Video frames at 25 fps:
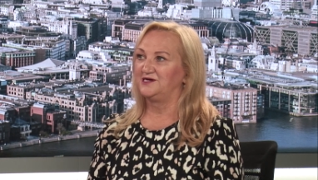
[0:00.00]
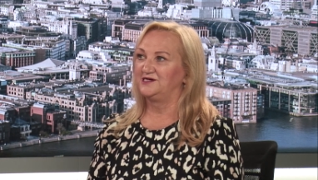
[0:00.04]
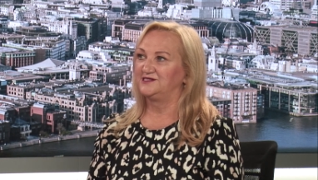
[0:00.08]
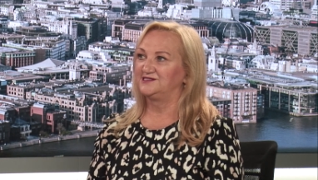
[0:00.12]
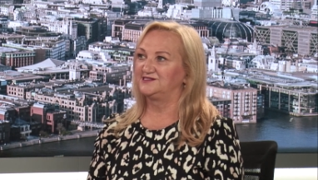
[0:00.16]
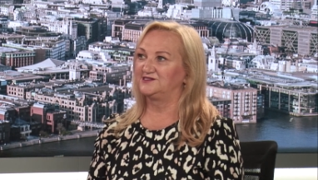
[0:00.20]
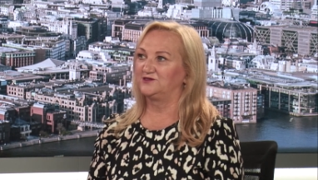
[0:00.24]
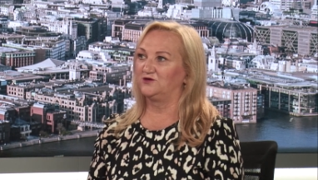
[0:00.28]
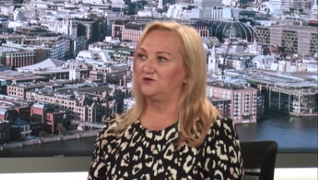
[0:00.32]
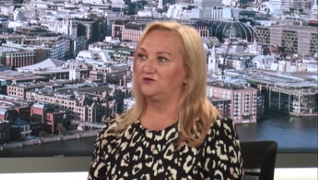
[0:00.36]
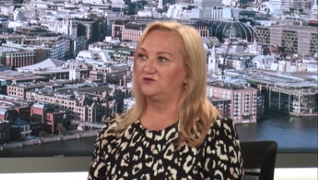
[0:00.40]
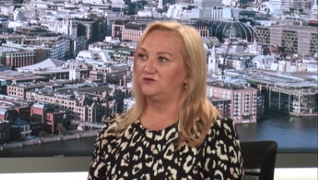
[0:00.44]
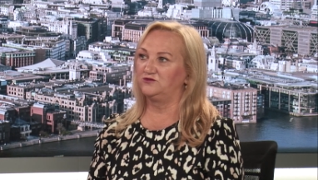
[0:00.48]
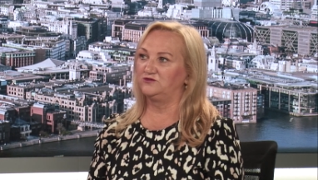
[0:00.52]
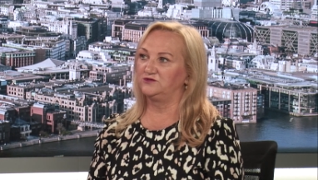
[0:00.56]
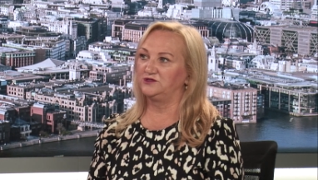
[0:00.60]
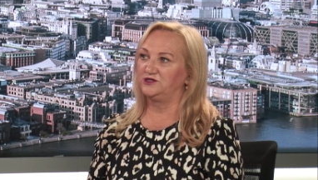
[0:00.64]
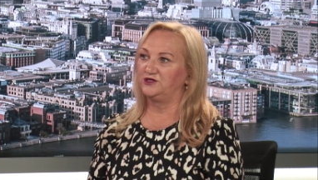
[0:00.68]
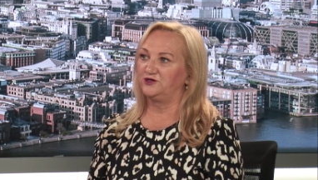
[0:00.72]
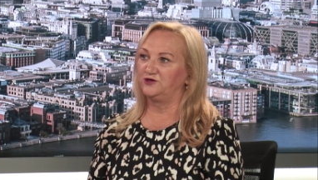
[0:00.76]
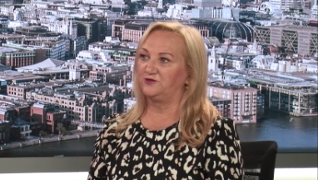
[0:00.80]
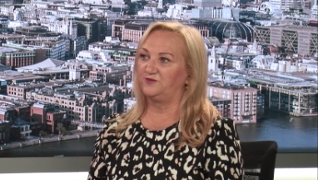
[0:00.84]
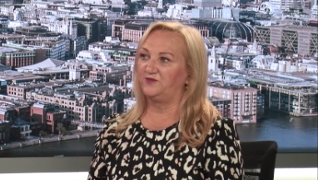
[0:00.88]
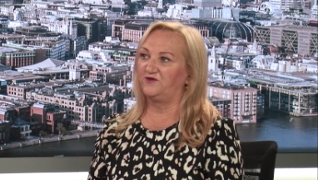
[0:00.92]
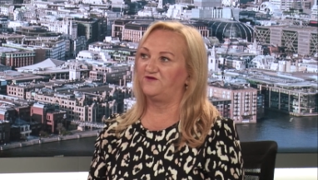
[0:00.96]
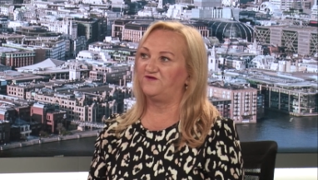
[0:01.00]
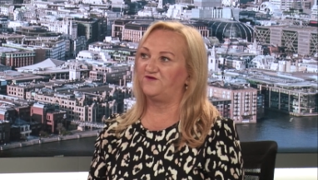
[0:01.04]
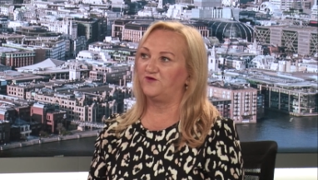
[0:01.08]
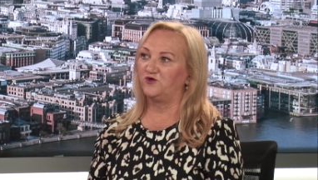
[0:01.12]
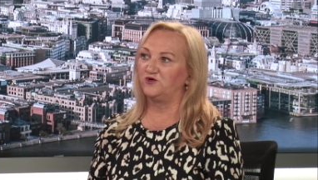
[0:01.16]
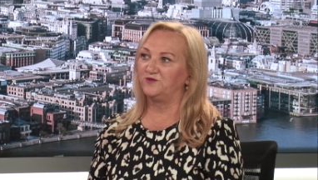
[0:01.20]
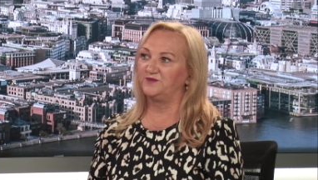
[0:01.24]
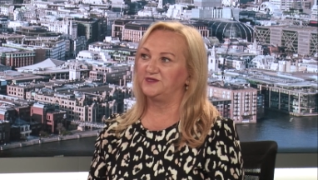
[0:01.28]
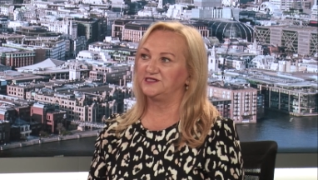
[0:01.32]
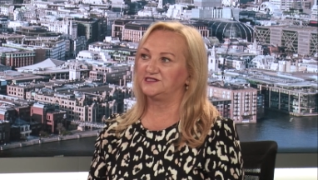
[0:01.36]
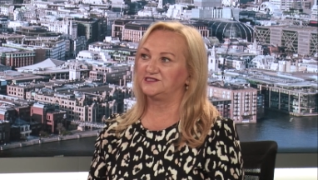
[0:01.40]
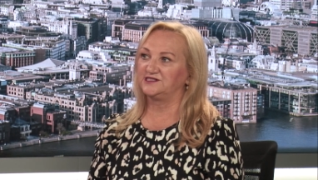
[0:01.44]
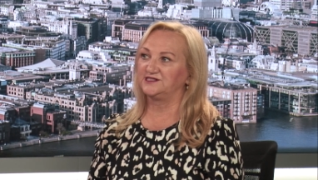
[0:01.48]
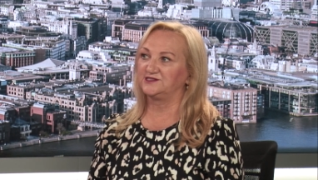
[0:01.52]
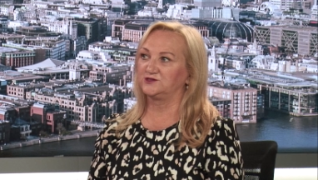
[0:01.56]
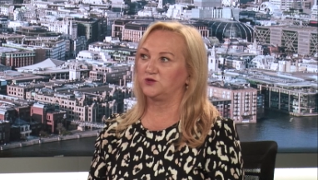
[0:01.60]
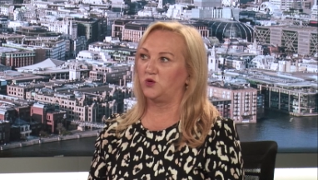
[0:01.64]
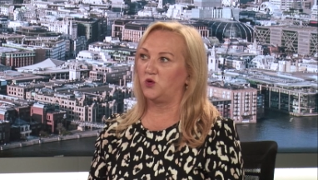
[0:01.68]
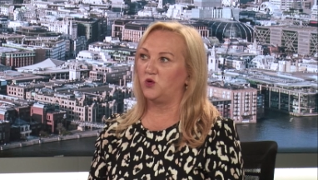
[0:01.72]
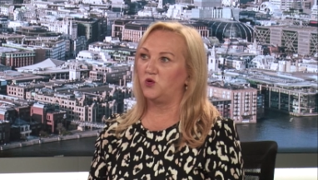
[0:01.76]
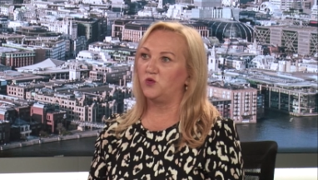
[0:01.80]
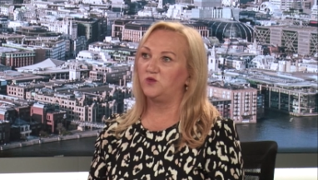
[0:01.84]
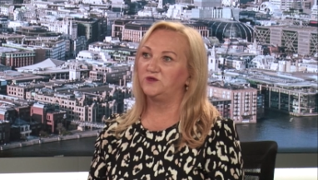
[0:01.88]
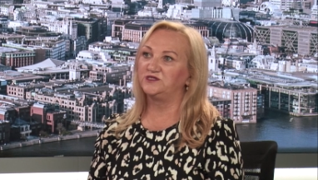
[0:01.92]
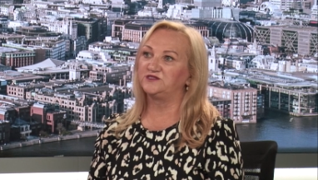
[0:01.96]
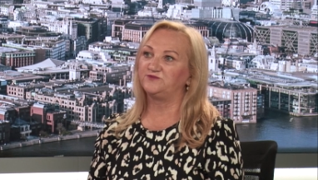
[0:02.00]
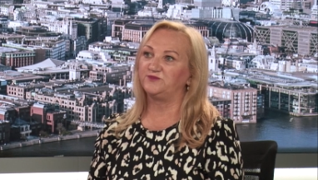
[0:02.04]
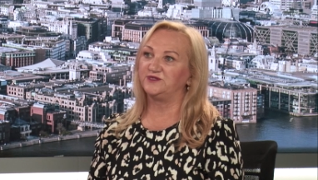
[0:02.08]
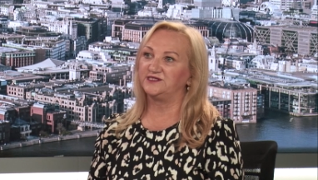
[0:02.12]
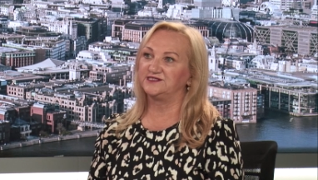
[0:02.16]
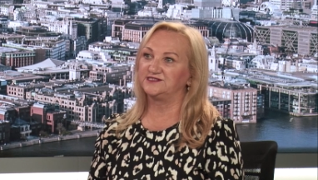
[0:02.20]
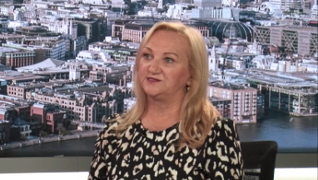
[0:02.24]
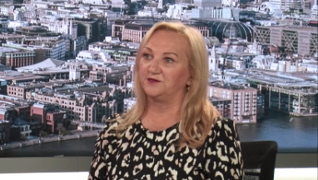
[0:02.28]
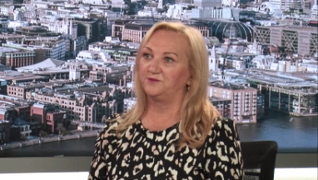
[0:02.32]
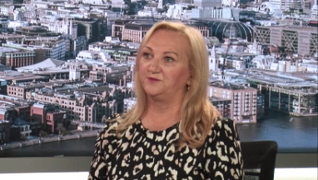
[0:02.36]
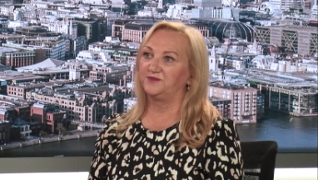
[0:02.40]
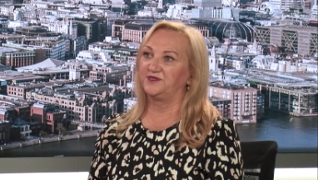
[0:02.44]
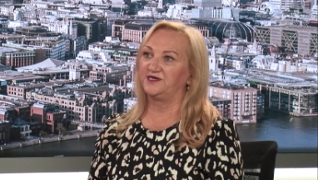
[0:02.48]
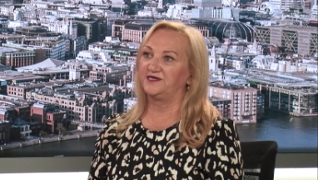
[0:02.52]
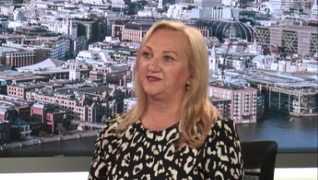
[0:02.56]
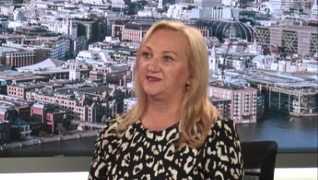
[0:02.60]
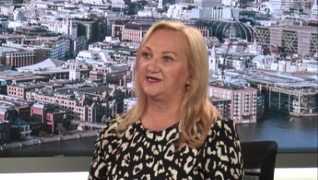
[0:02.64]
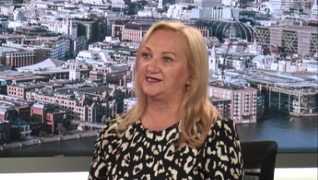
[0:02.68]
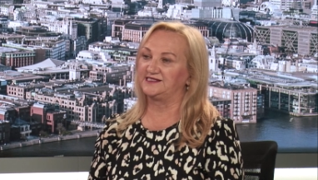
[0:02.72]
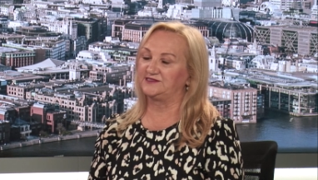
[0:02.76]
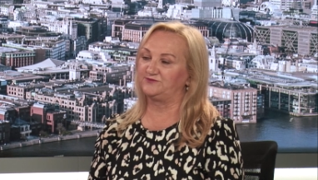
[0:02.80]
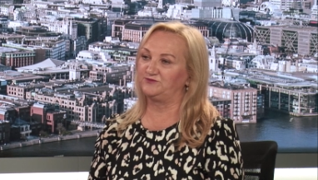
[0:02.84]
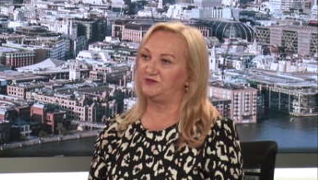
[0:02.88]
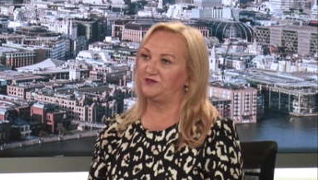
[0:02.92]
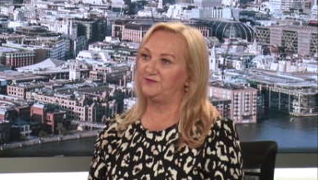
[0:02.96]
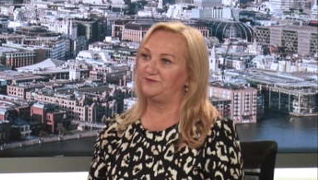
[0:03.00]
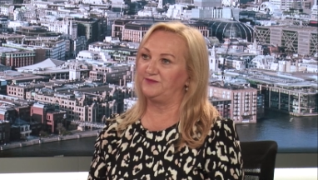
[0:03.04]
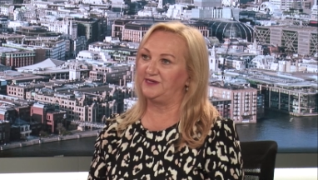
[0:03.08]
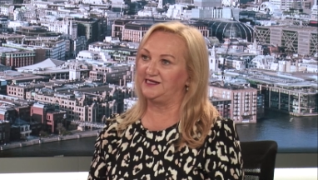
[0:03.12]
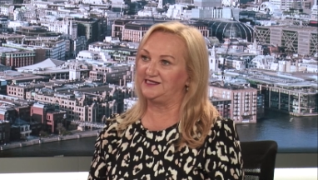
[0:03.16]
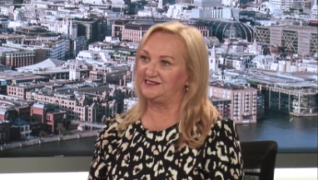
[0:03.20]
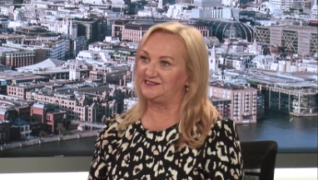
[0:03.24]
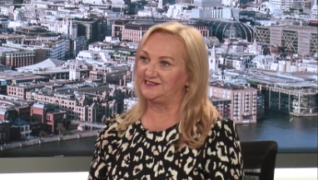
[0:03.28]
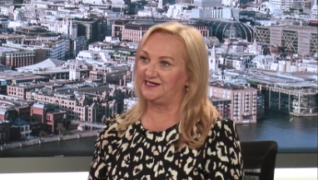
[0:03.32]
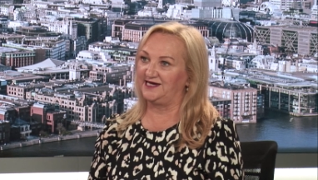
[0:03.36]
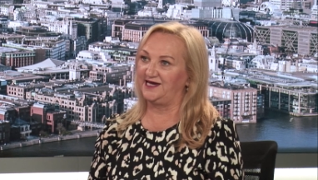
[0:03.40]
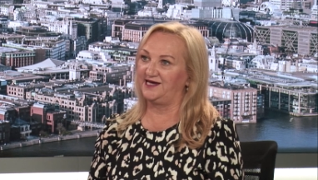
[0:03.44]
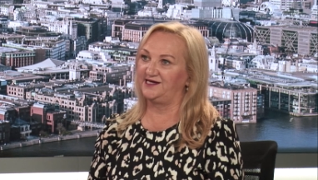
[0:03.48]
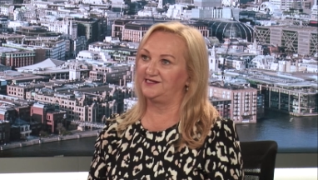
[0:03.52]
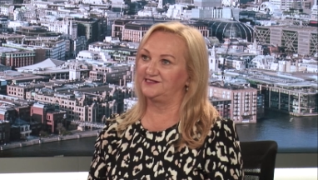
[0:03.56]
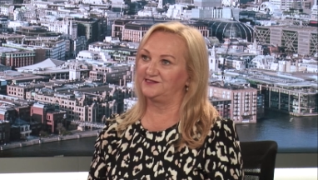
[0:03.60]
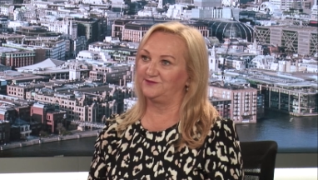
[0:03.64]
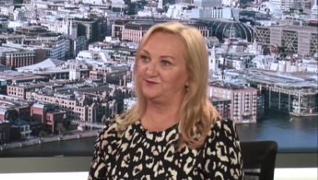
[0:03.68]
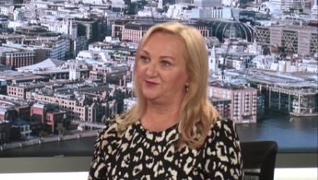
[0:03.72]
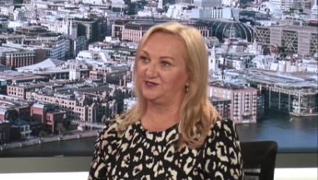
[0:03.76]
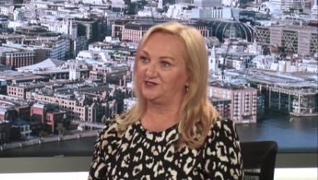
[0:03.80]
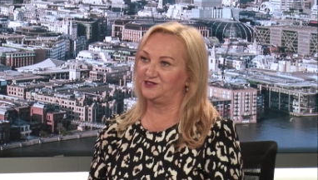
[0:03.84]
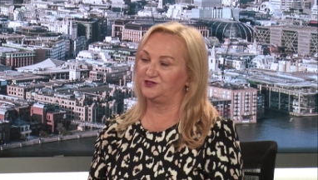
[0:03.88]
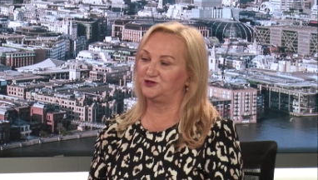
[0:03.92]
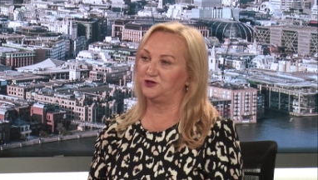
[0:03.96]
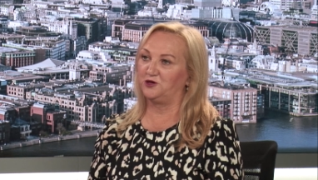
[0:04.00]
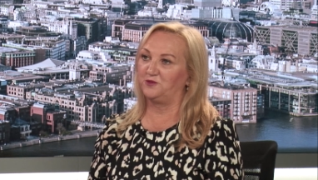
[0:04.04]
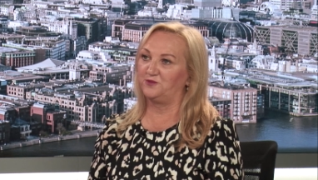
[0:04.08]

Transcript: So performance has always been something that's been maintained and been a top